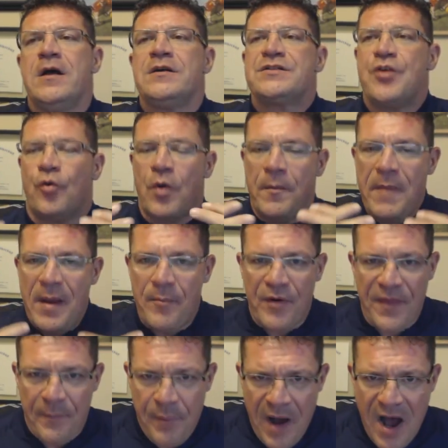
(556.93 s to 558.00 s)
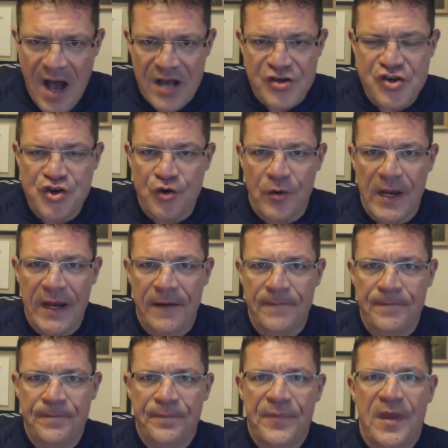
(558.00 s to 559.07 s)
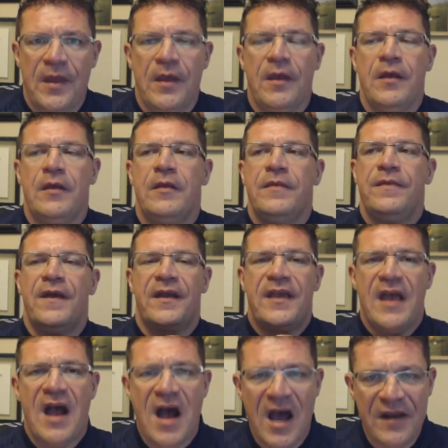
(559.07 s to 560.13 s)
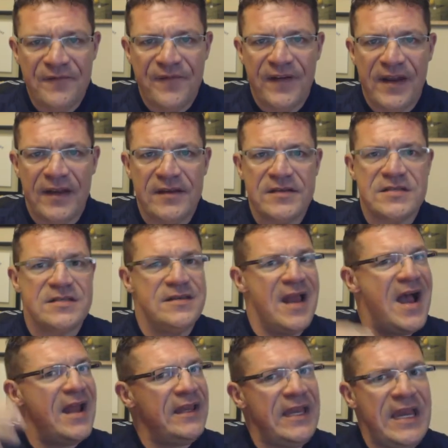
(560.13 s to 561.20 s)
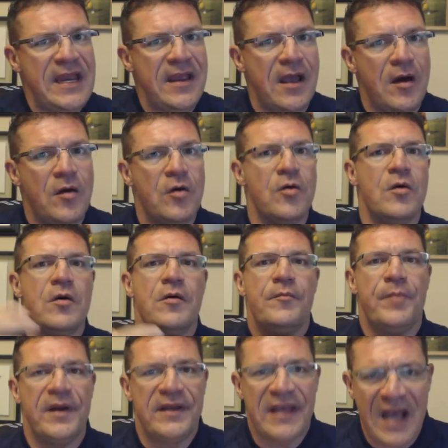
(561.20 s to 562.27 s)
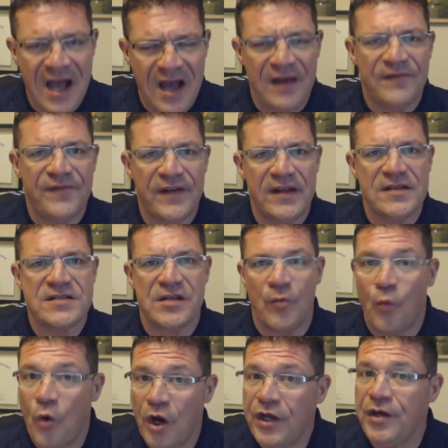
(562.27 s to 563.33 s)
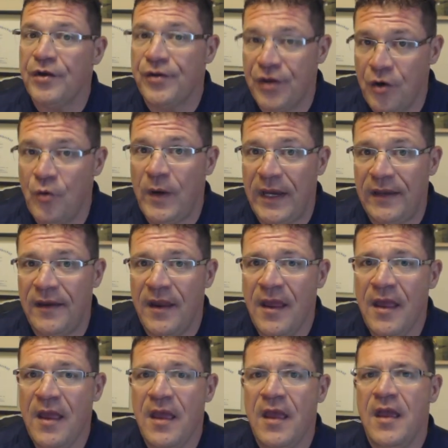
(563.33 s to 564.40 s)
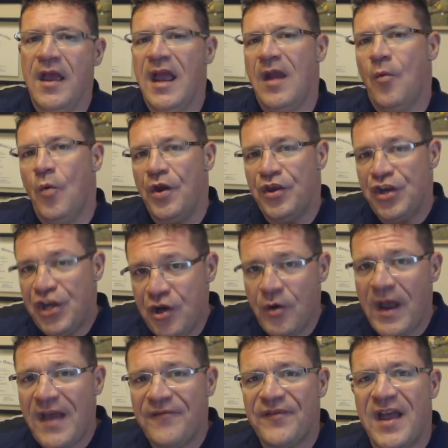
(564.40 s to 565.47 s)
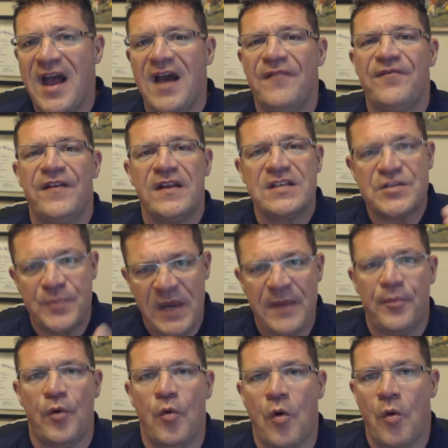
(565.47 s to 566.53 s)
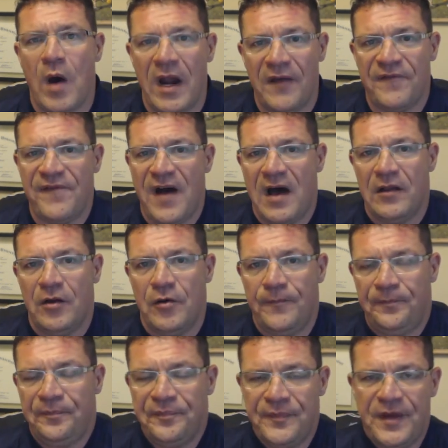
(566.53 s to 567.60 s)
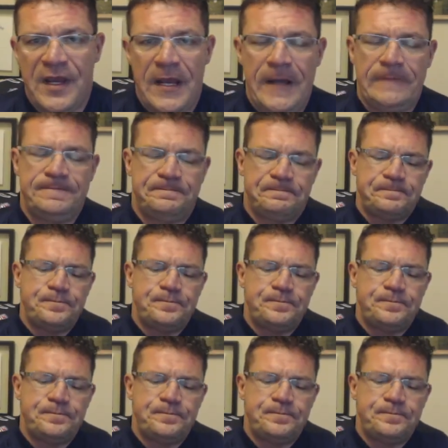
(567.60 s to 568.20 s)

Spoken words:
So remember the posturing, the confidence, not ego, but confidence in what you're doing. And when you have confidence, people will want to follow. Okay?